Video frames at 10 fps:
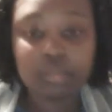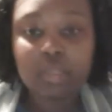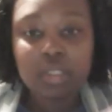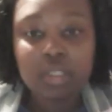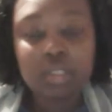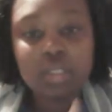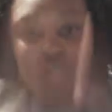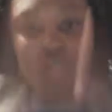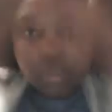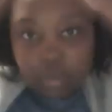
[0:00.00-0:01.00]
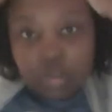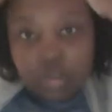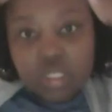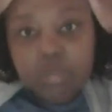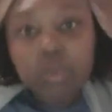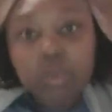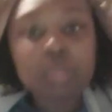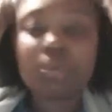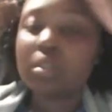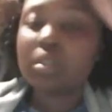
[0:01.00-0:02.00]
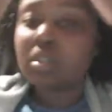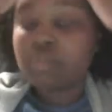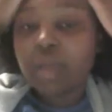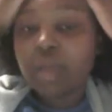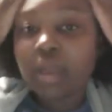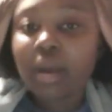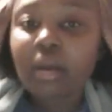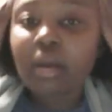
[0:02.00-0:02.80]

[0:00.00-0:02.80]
since it is the most exposed portion of my hair.